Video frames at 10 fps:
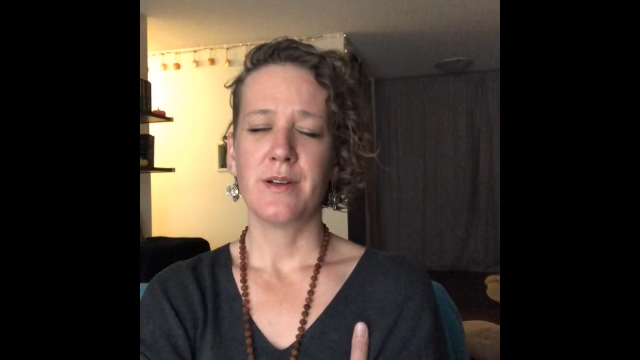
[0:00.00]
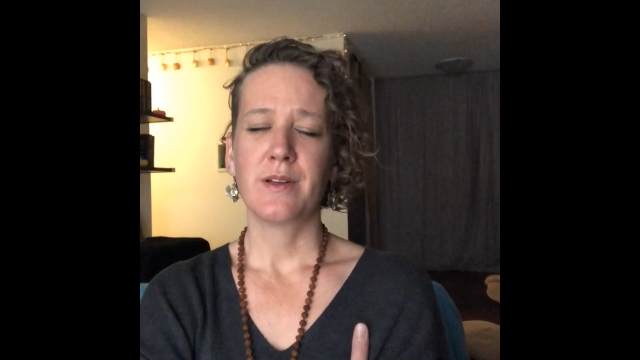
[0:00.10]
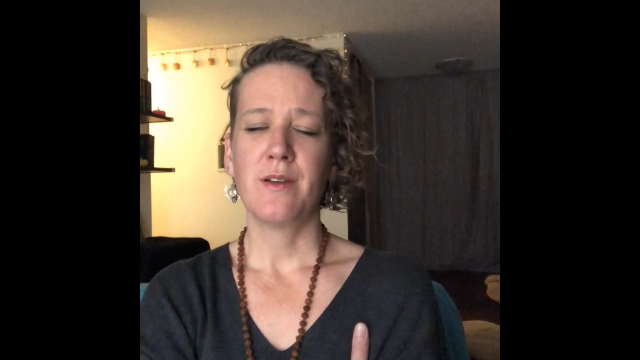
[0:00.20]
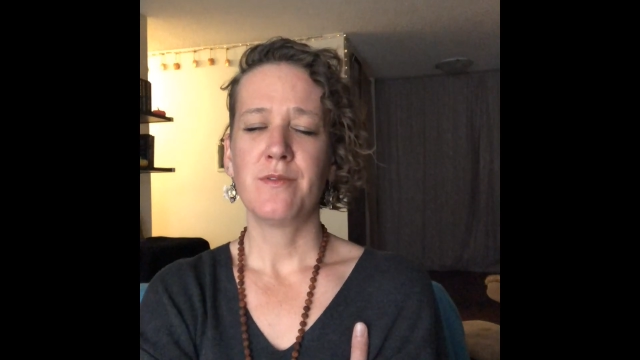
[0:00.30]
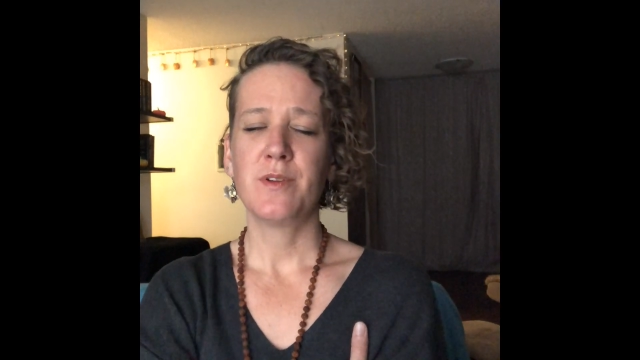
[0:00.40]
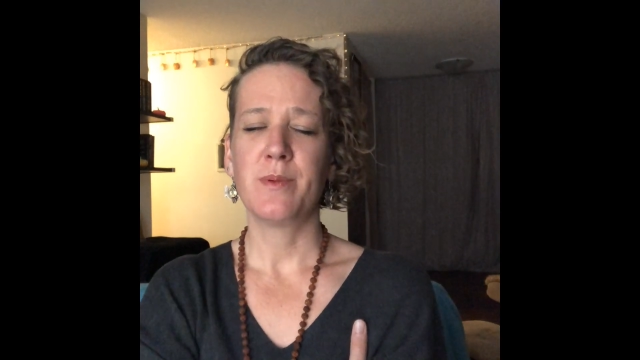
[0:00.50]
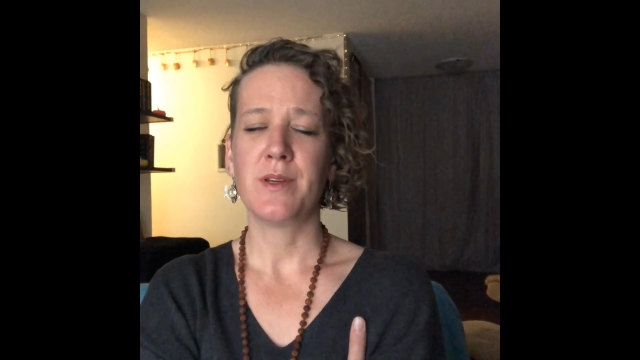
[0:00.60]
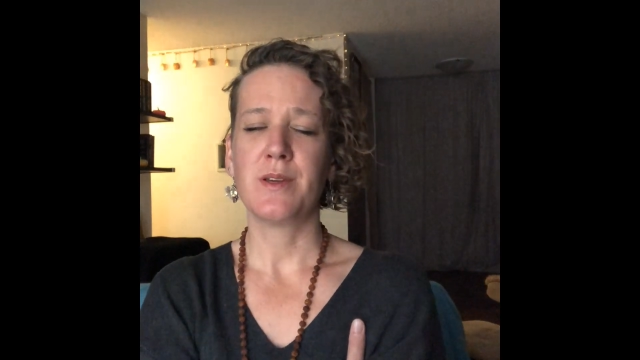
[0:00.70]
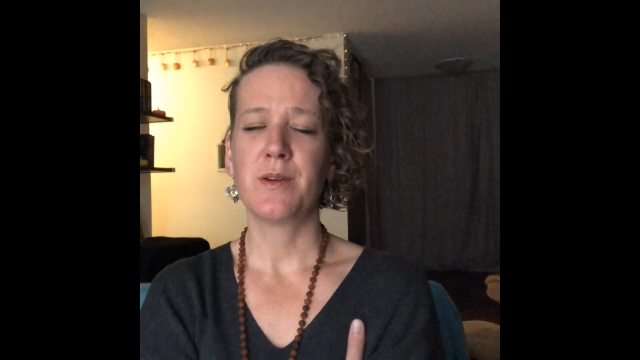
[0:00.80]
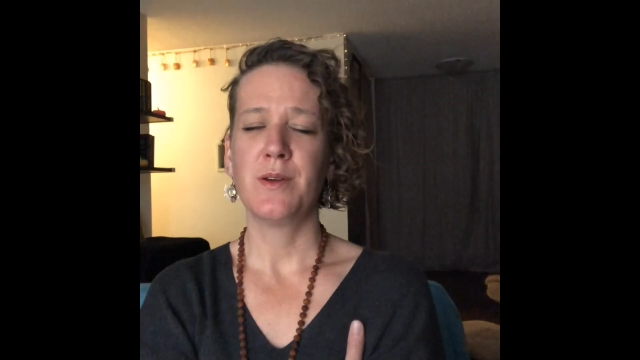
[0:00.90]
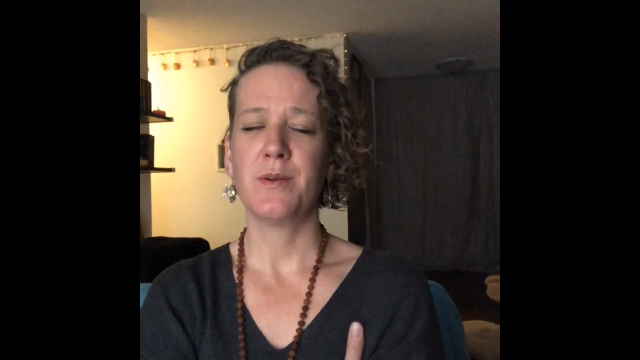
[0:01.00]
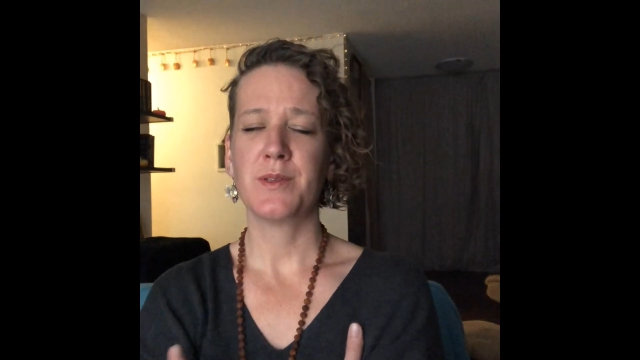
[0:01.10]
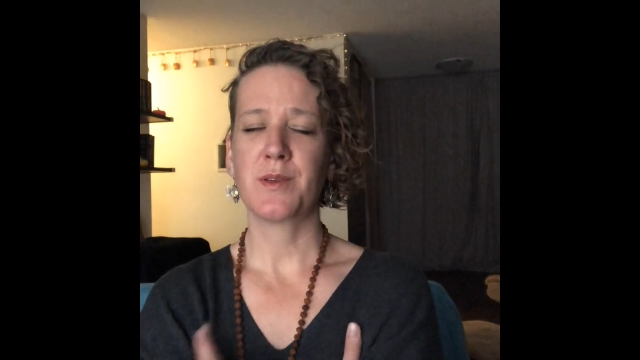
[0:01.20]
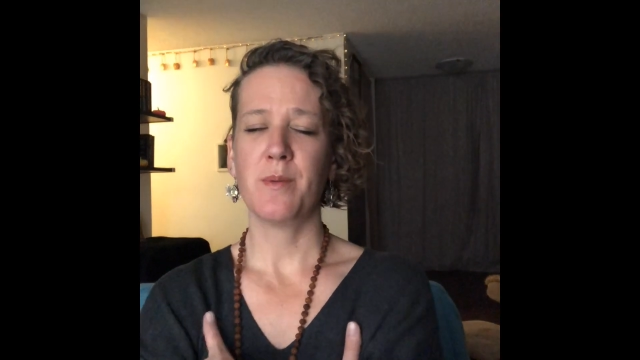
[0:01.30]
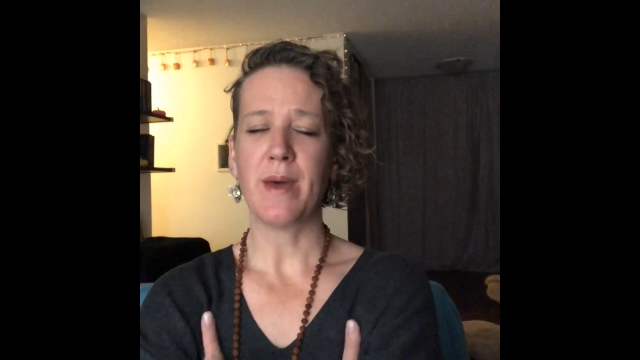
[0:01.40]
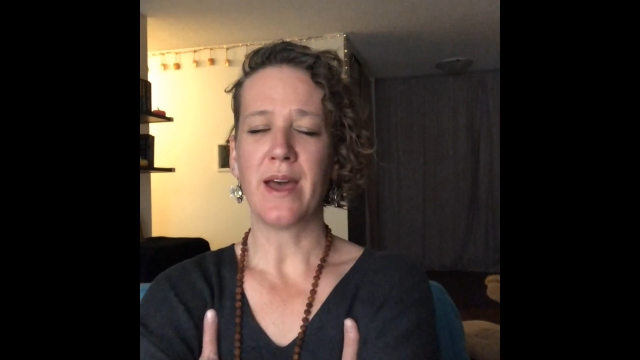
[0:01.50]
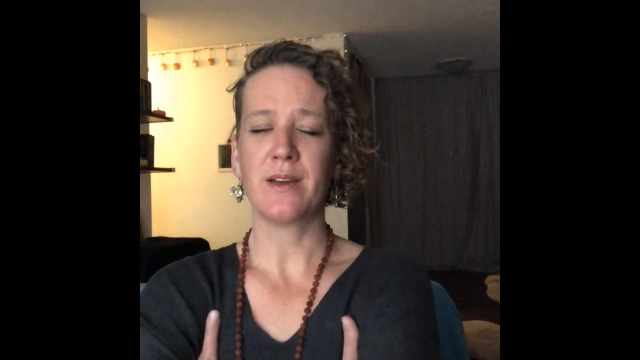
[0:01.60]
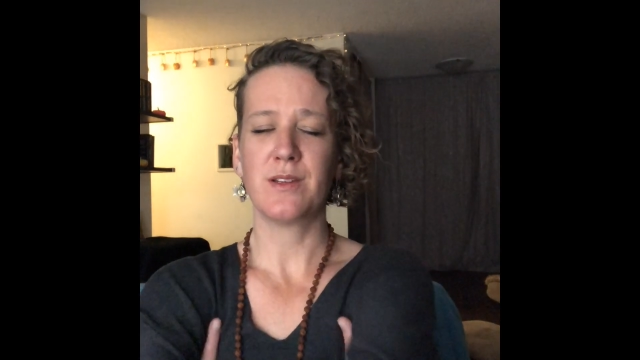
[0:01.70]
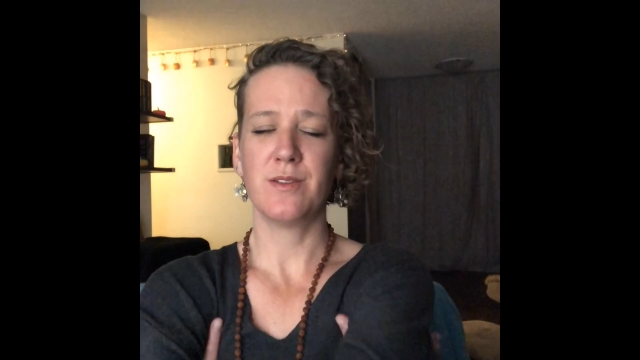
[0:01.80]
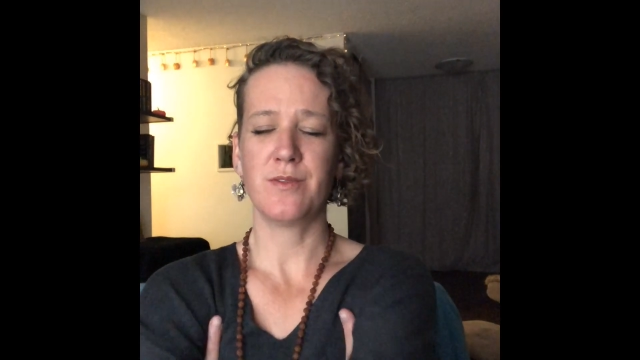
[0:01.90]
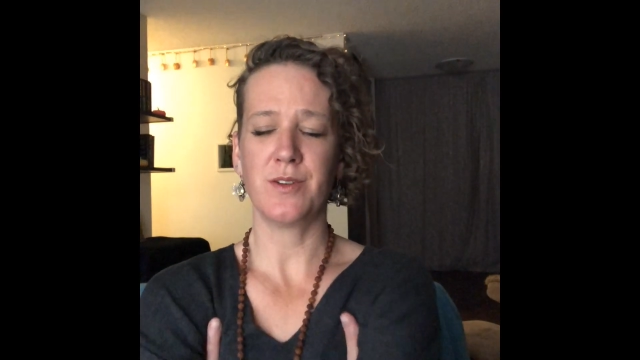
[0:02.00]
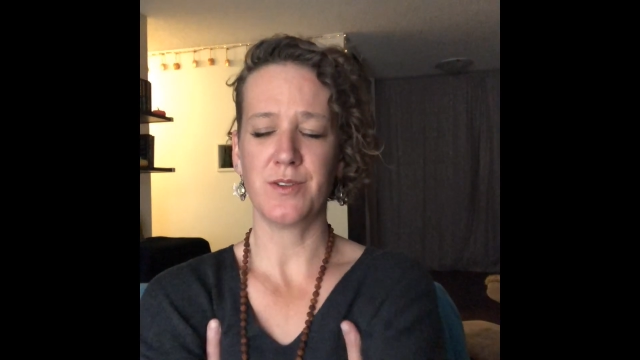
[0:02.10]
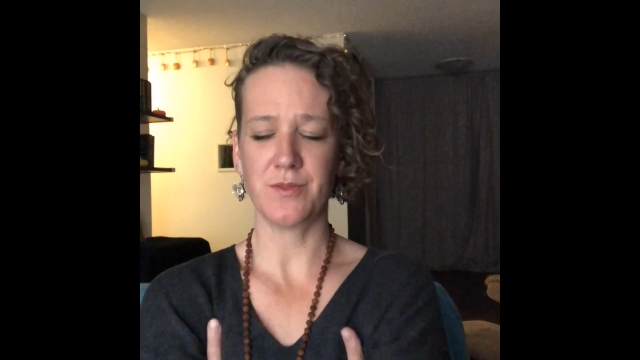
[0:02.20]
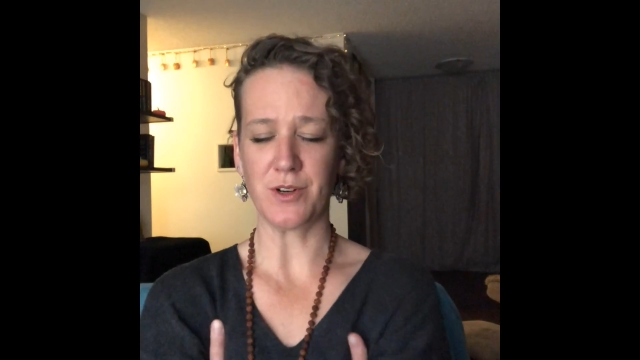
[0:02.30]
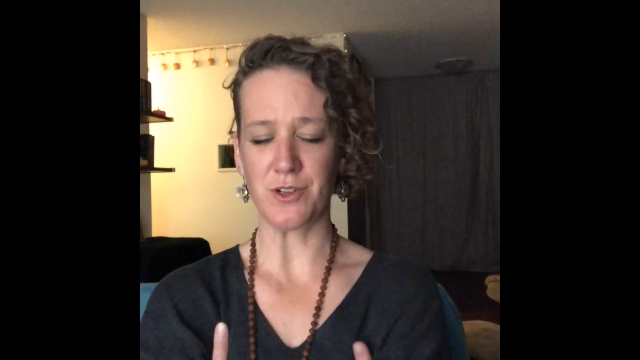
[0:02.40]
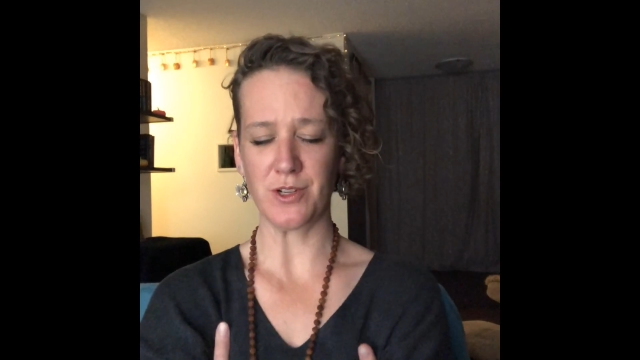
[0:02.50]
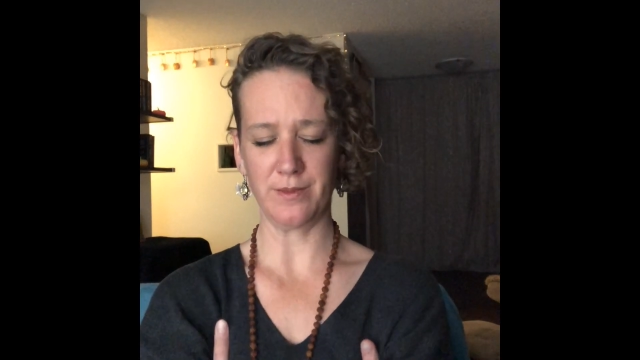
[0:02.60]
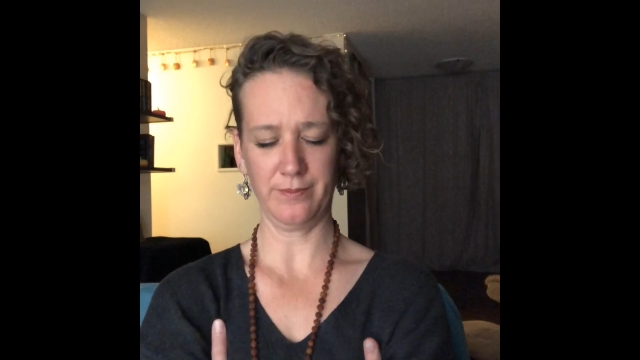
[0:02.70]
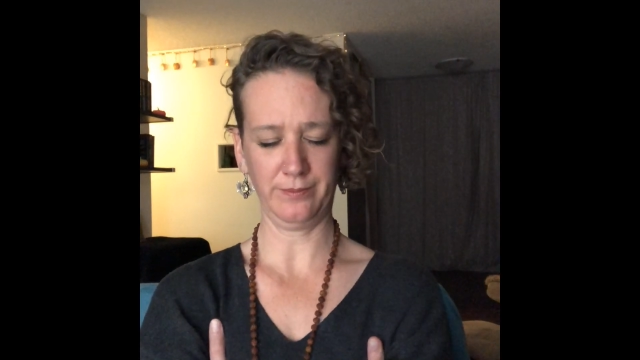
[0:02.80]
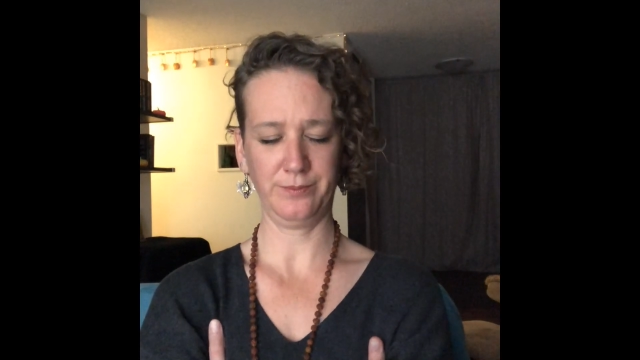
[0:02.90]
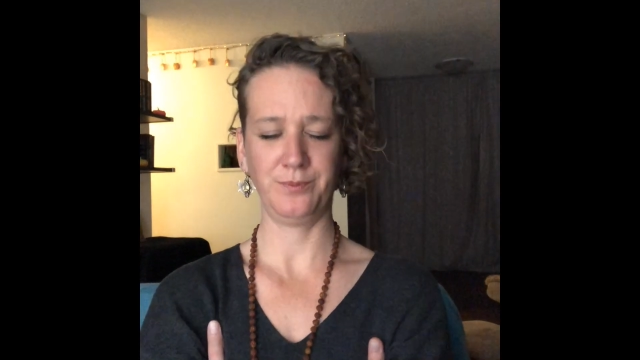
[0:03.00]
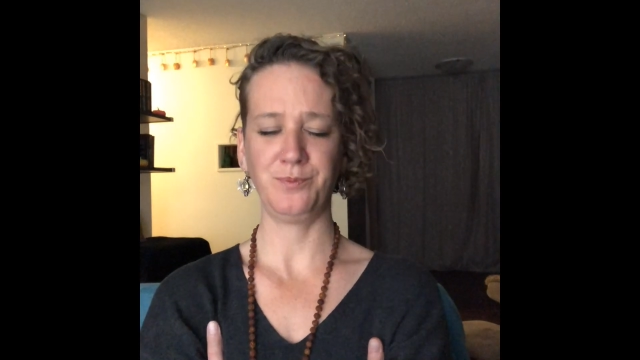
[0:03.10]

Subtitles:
or uncomfortable, you can always go back to the first version